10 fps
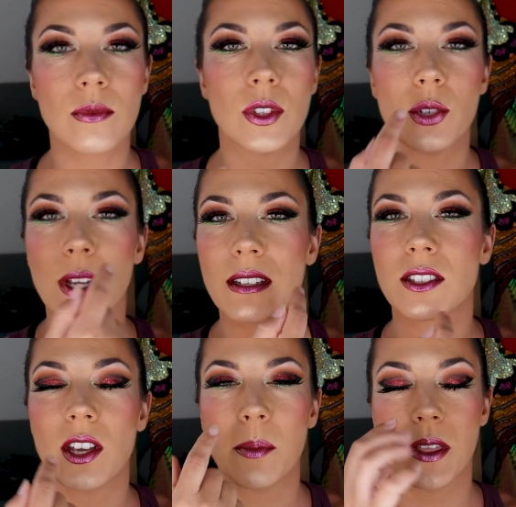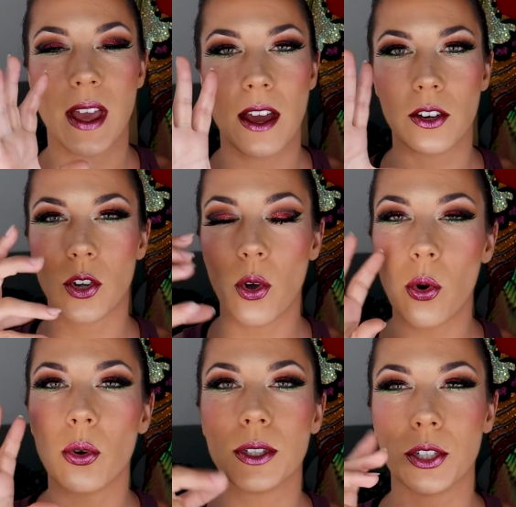you get some of that
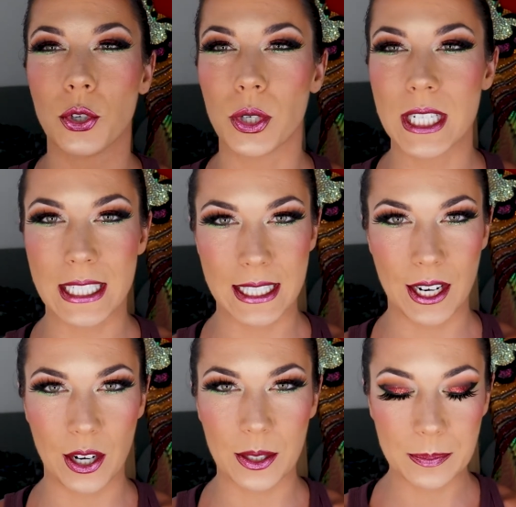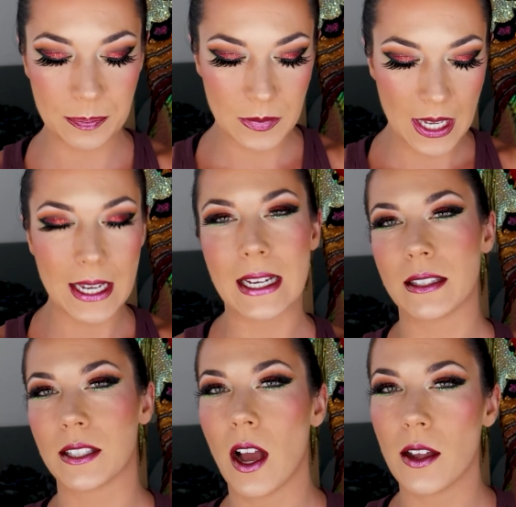gold and green in there.
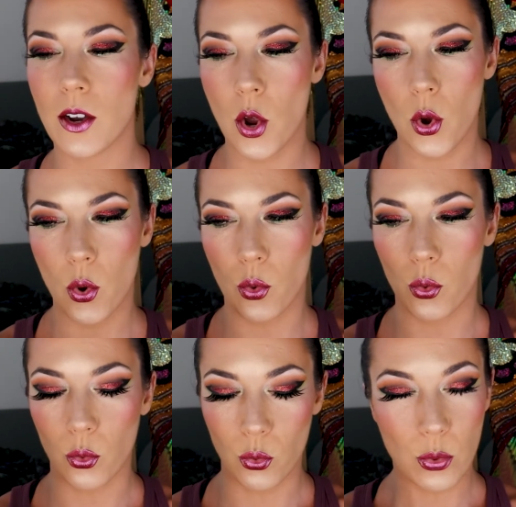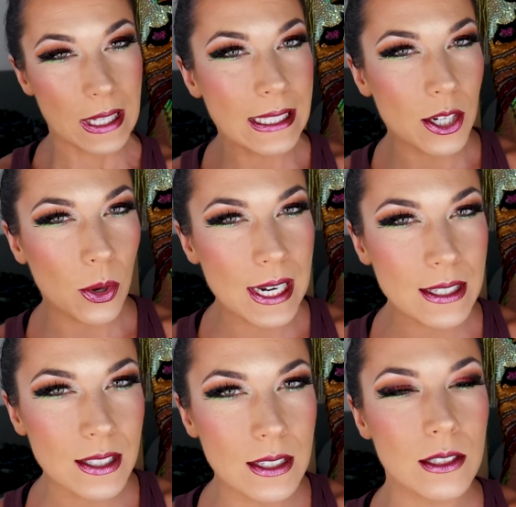It's not really
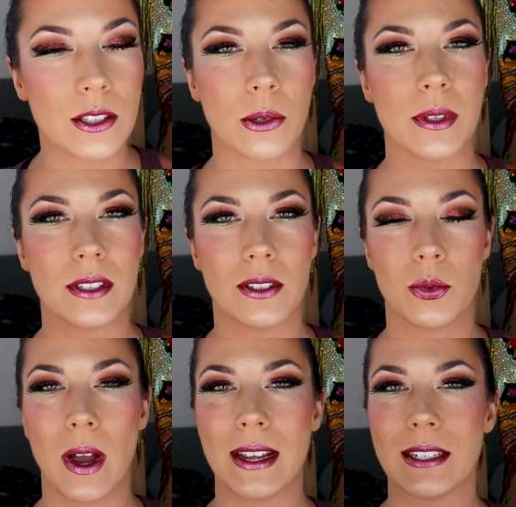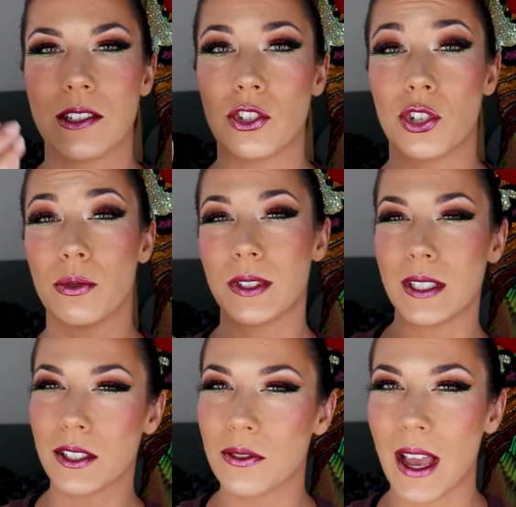crazy, so this is why I didn't choose
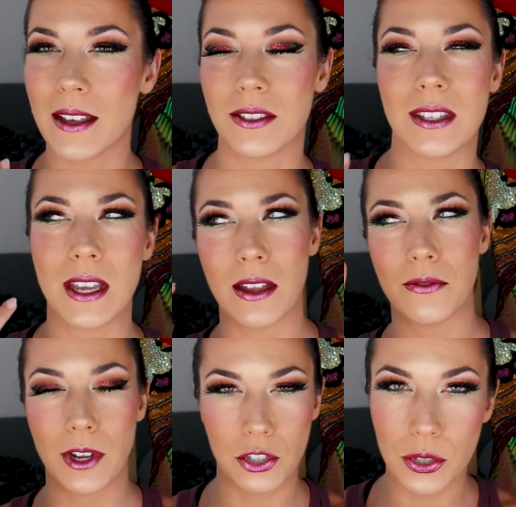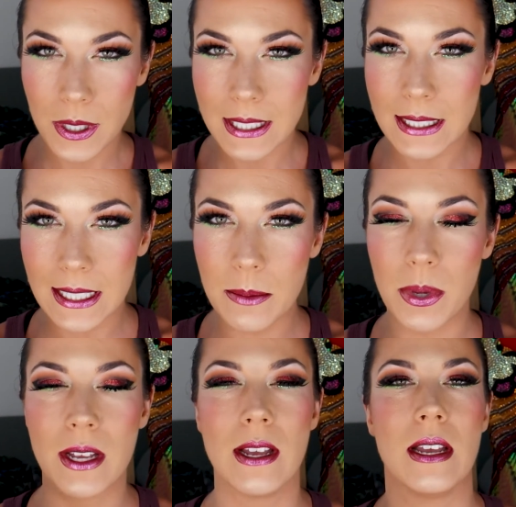this as the adventurous lip,
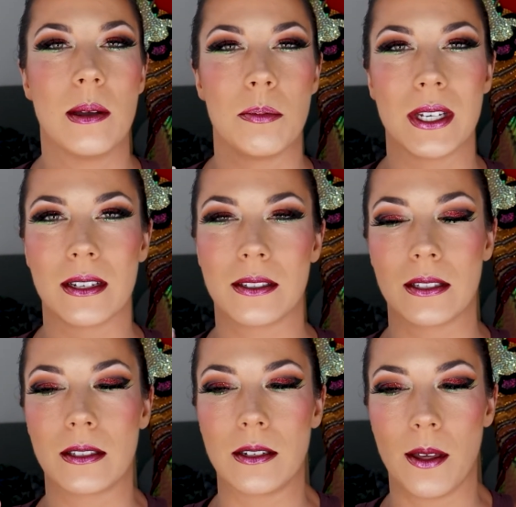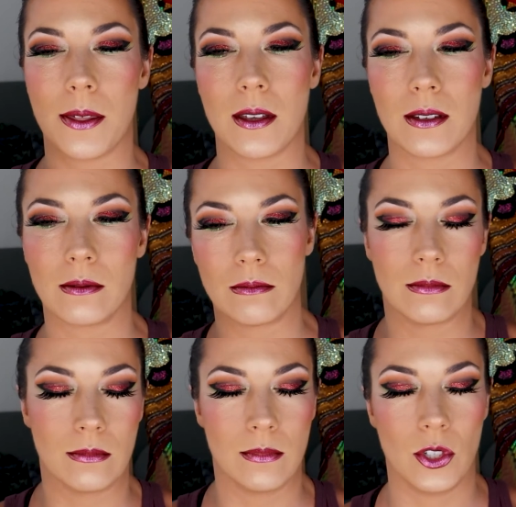because it's nothing
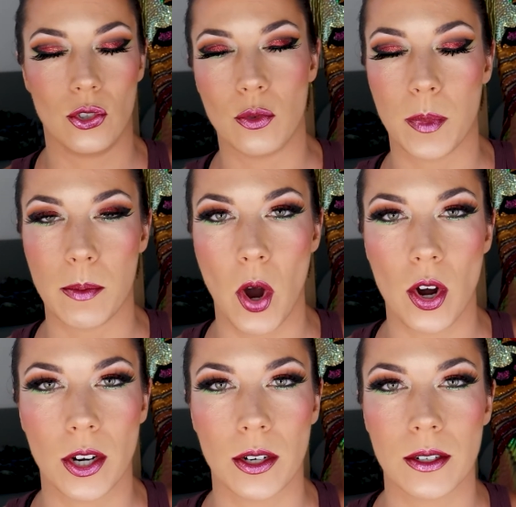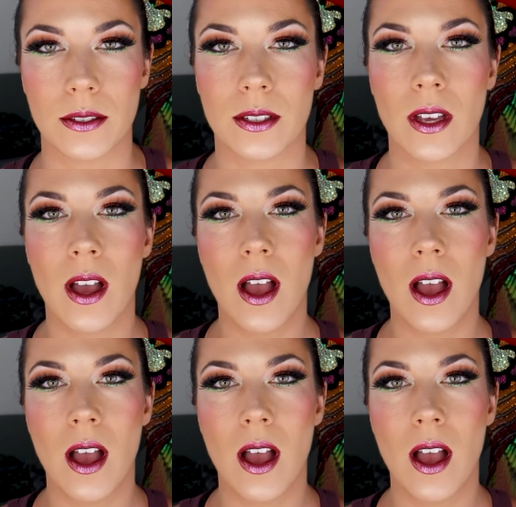super bonkers.